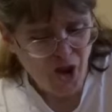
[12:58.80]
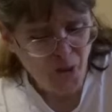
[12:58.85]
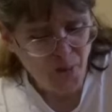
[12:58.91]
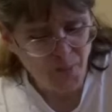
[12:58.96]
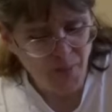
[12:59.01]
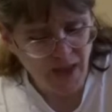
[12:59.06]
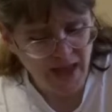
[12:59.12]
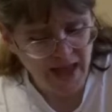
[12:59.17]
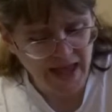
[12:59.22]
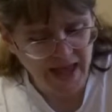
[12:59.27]

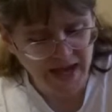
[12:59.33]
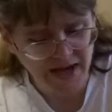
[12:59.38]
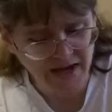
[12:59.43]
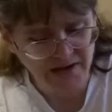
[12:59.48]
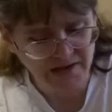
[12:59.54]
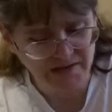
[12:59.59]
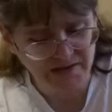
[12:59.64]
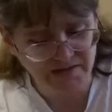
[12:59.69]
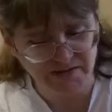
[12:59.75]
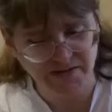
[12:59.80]
My
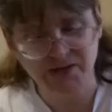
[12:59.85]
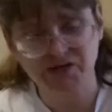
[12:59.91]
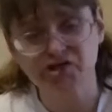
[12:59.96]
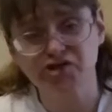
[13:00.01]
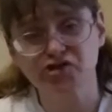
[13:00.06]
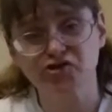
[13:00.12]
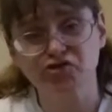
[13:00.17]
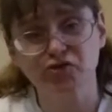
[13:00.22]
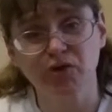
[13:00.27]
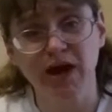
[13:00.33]
hair stood
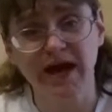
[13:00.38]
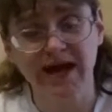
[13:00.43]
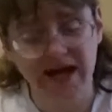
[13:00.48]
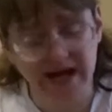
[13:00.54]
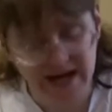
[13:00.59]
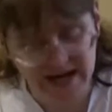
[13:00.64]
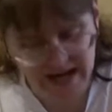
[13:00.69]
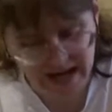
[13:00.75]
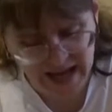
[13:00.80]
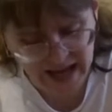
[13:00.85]
straight
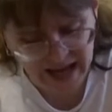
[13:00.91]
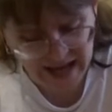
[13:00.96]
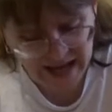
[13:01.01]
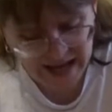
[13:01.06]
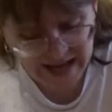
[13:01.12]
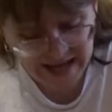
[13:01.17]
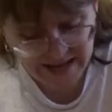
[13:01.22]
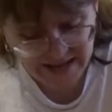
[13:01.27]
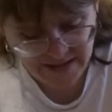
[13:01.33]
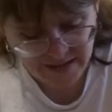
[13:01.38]
on
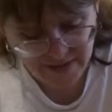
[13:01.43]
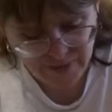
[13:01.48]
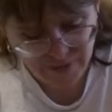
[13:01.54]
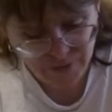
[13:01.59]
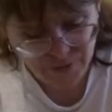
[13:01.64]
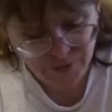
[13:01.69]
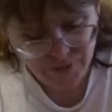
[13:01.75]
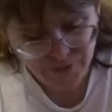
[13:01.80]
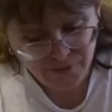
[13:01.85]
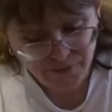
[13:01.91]
end.
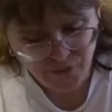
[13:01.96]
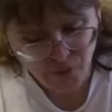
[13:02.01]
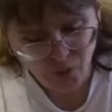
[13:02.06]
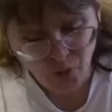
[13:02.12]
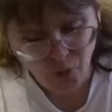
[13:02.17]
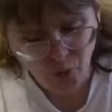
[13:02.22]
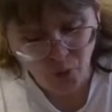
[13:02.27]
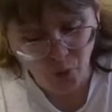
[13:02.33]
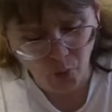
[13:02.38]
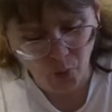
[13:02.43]

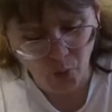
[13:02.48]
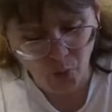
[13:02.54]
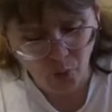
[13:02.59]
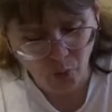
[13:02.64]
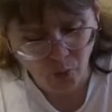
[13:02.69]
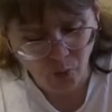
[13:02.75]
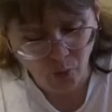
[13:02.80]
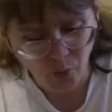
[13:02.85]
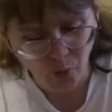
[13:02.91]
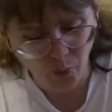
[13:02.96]
"Whoo!
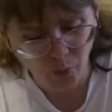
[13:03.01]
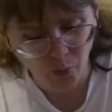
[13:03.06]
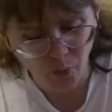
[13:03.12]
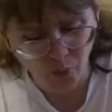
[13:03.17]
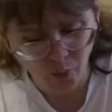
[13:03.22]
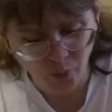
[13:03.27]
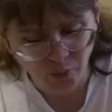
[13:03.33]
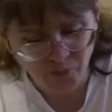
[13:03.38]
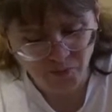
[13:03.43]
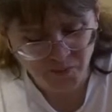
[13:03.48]

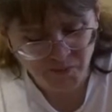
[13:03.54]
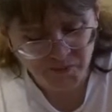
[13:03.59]
Whoo!"